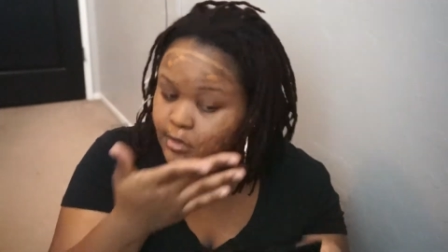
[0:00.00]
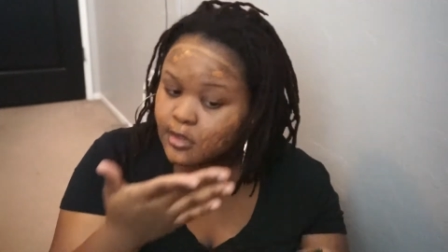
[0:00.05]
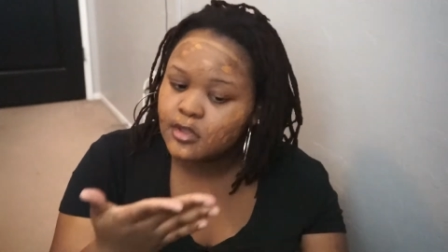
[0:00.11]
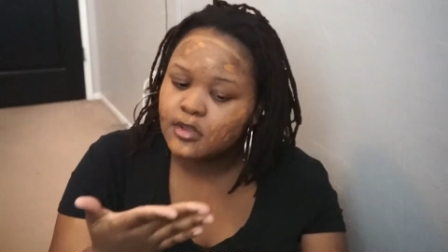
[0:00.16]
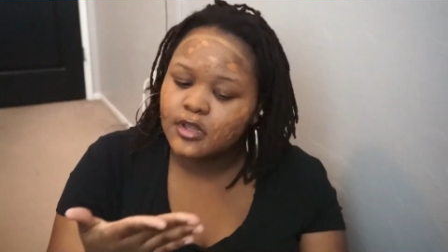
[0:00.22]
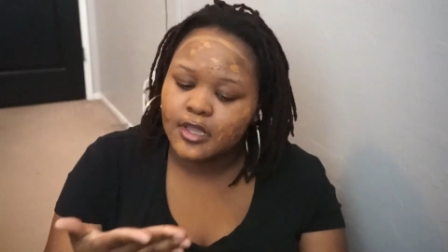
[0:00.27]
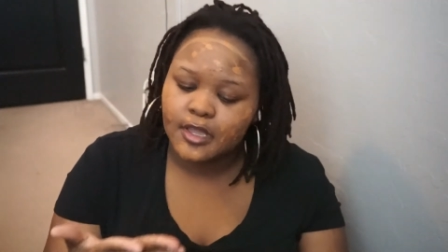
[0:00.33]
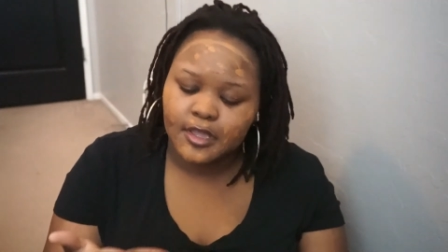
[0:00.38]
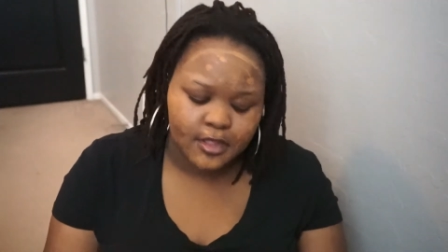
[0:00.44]

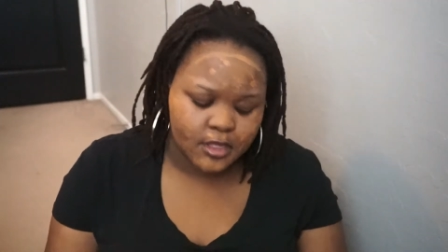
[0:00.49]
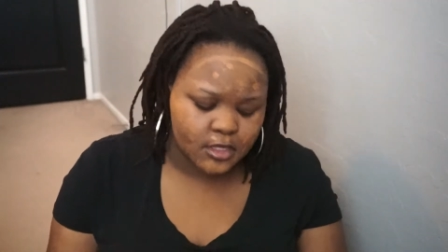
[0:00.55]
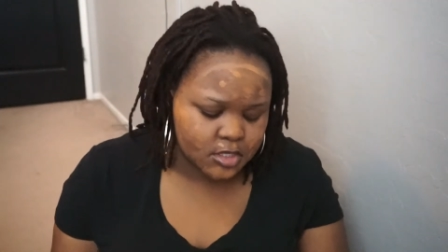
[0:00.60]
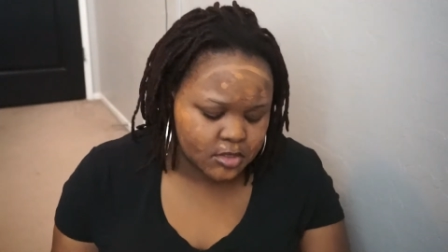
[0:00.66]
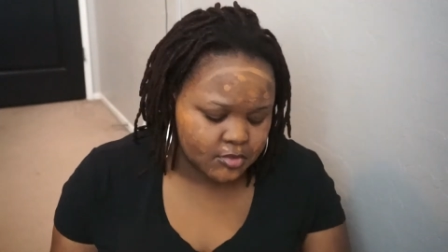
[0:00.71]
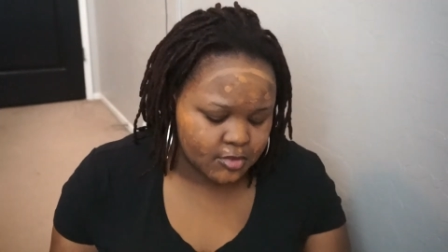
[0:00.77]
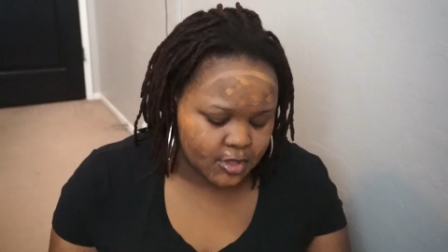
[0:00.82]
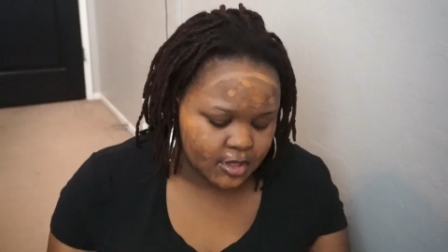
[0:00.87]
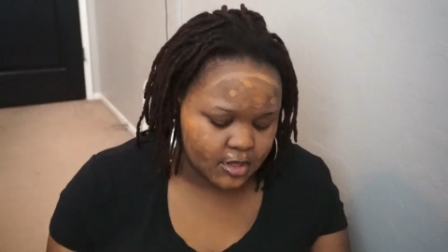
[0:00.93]
Okay, that
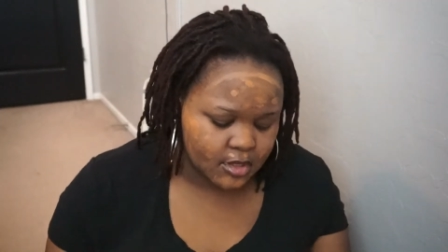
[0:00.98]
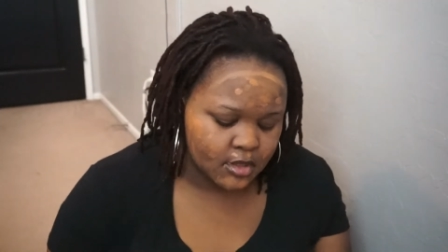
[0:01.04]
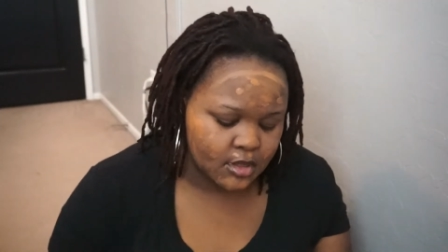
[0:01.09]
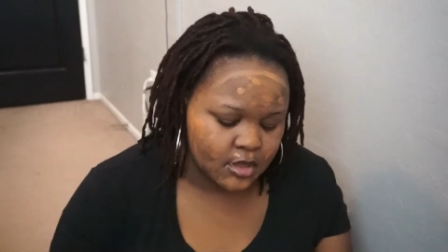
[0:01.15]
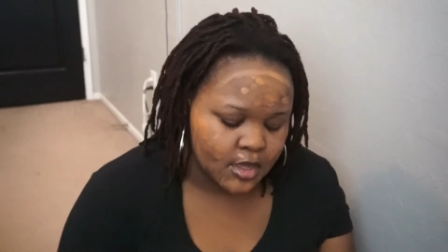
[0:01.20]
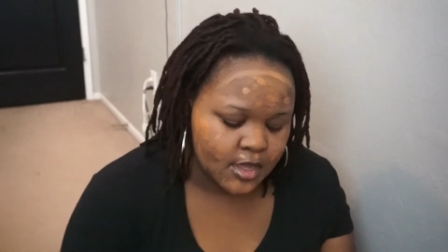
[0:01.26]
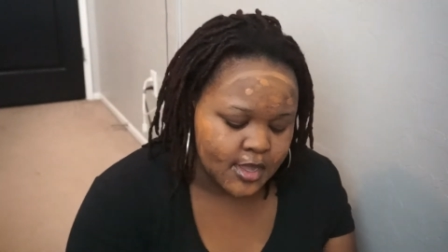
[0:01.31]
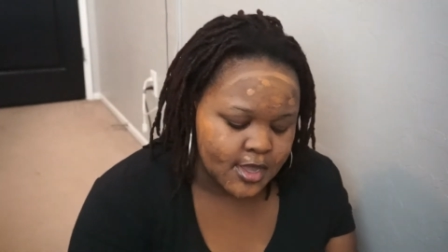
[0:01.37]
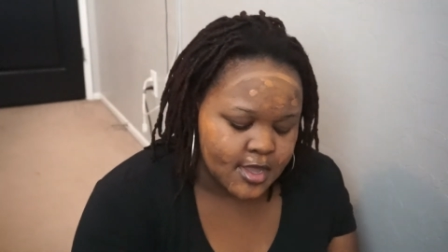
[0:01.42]
should be
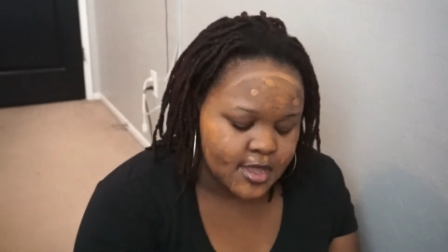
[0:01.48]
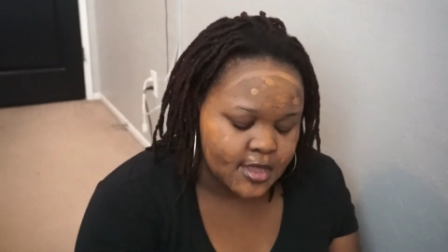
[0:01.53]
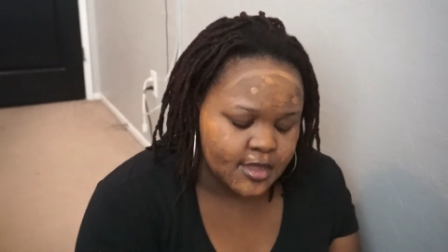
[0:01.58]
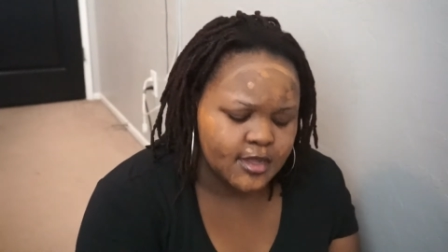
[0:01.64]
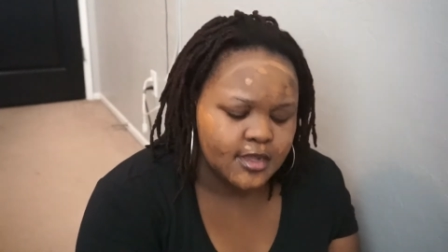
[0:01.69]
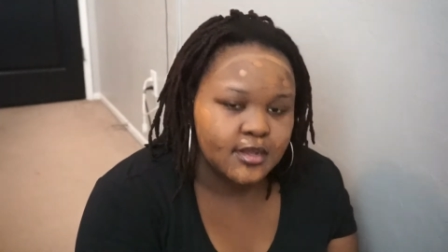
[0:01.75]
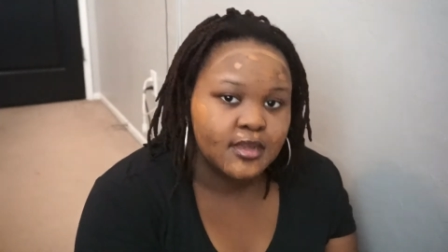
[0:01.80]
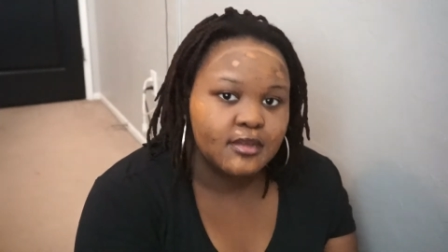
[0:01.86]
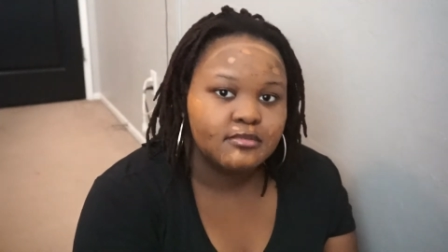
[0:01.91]

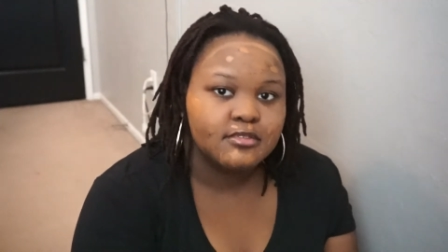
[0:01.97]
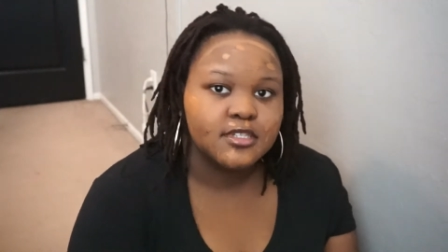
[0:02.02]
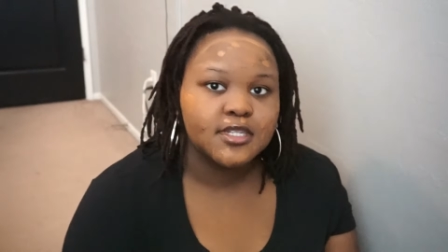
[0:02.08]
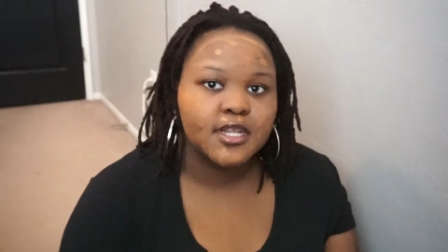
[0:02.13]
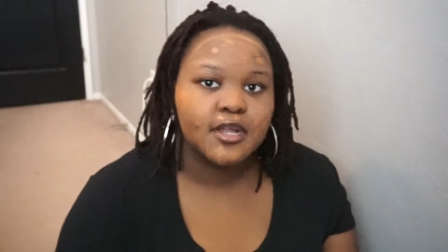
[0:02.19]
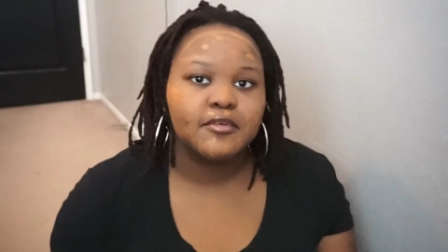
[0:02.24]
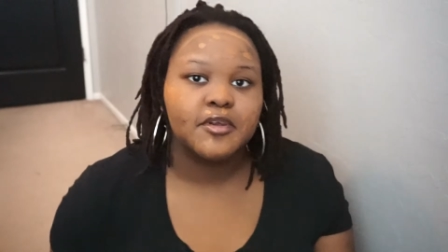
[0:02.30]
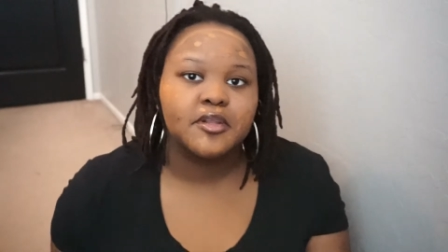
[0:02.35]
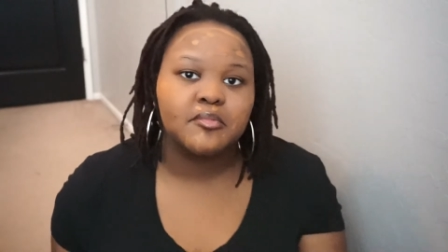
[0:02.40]
enough. So
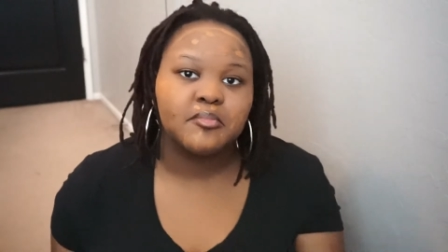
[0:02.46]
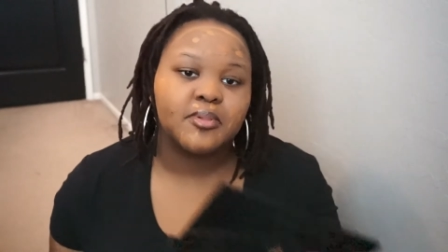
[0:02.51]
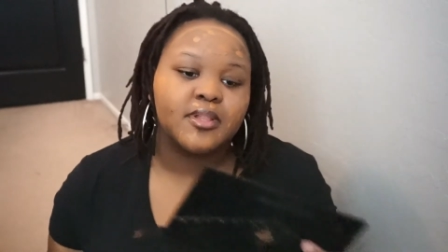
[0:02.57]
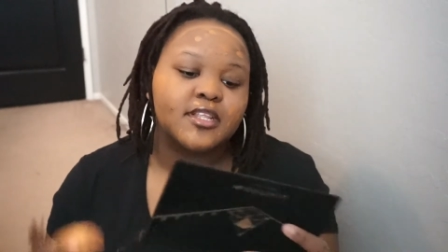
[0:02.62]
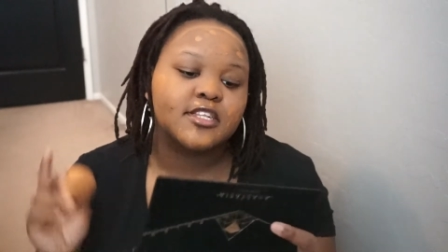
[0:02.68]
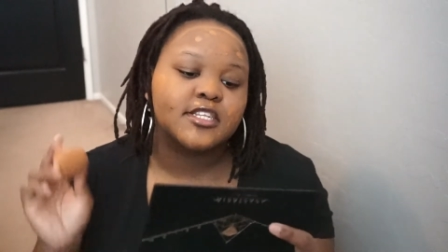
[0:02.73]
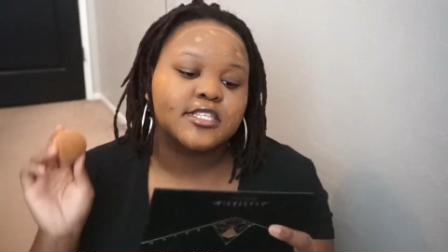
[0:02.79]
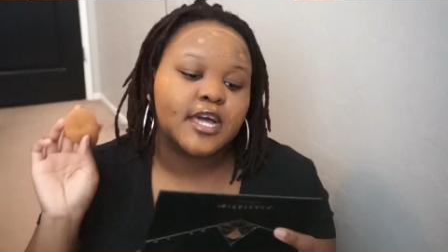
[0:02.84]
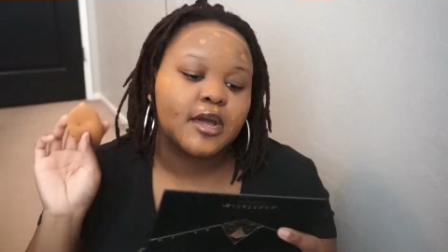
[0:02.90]
now we're going to
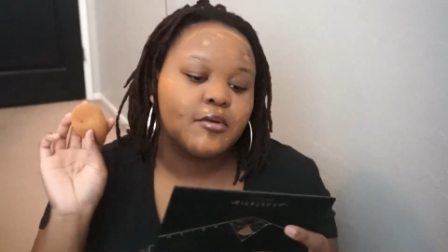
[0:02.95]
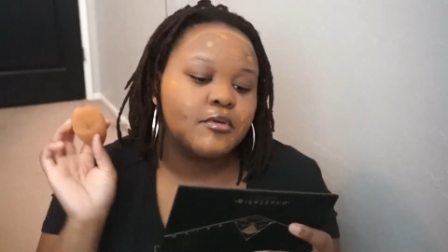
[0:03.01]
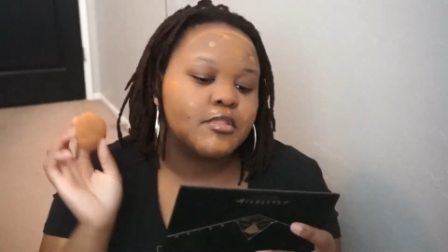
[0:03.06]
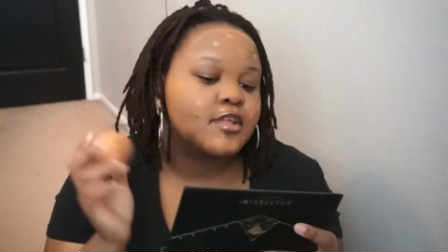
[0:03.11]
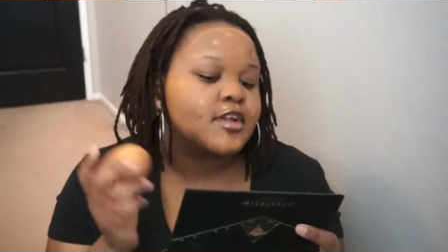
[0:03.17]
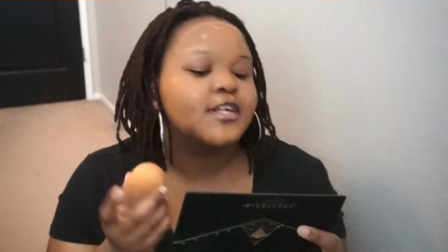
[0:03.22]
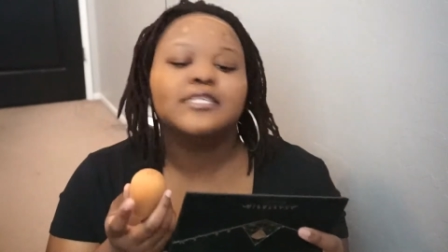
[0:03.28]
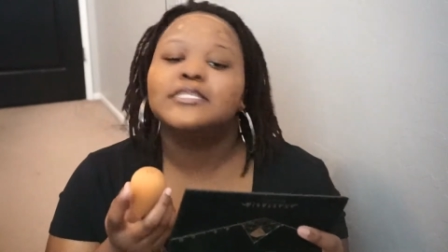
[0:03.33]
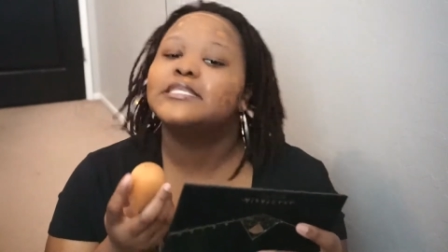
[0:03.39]
blend this out
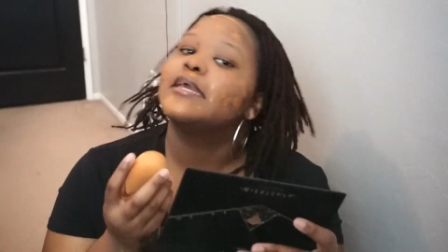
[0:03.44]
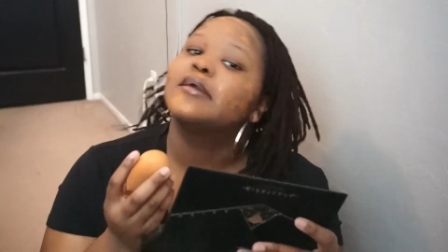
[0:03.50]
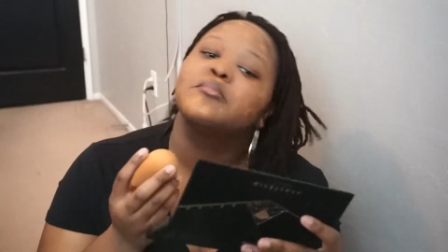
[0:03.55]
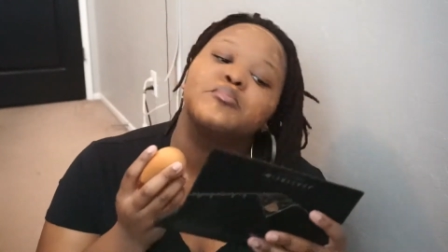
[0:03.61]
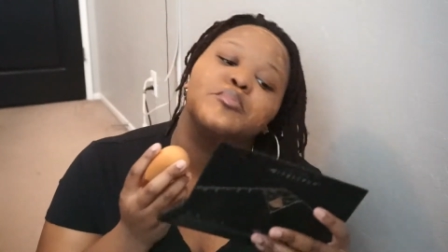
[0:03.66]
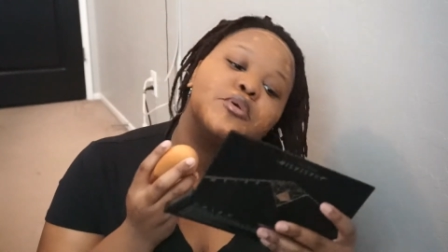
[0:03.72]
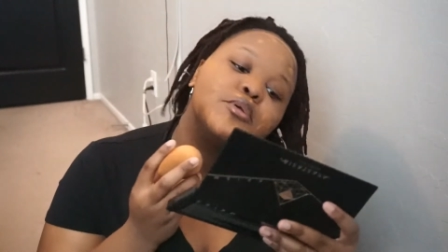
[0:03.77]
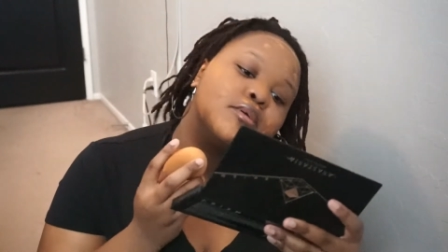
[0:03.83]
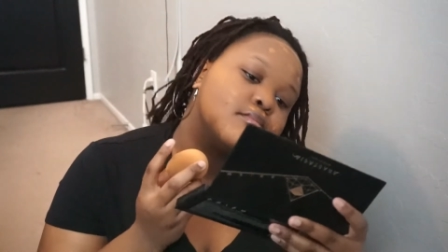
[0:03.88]
with our
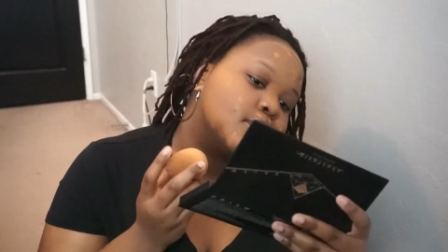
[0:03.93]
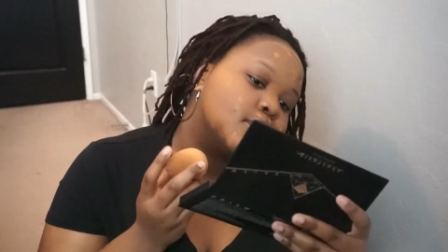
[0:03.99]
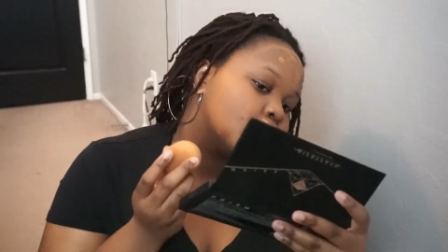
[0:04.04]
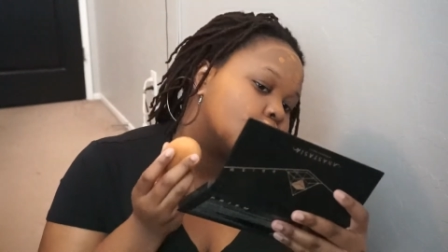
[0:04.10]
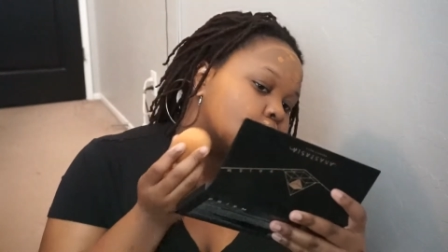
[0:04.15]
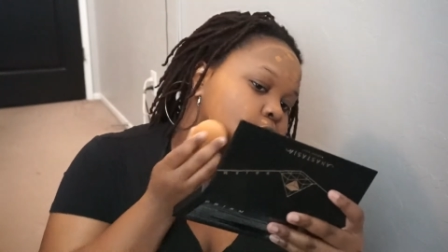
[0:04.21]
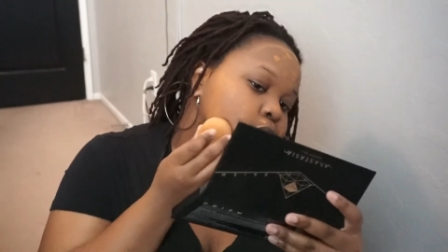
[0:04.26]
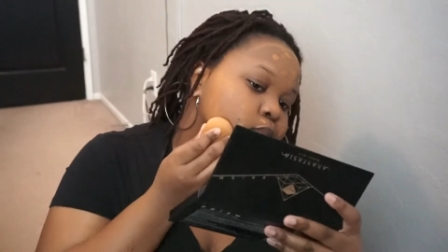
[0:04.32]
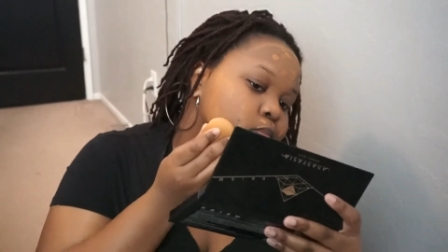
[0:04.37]
damp beauty
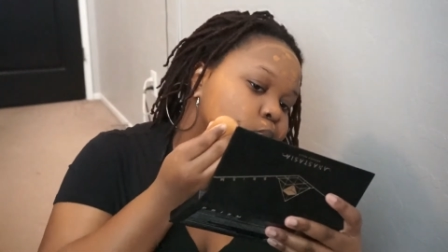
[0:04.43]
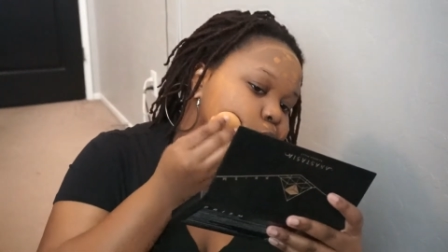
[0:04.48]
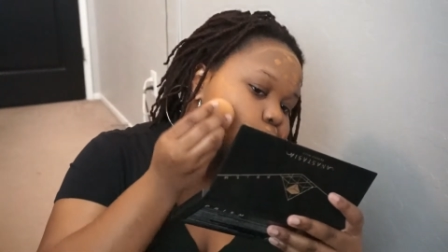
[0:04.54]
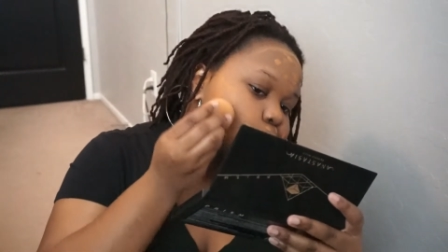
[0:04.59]
blender.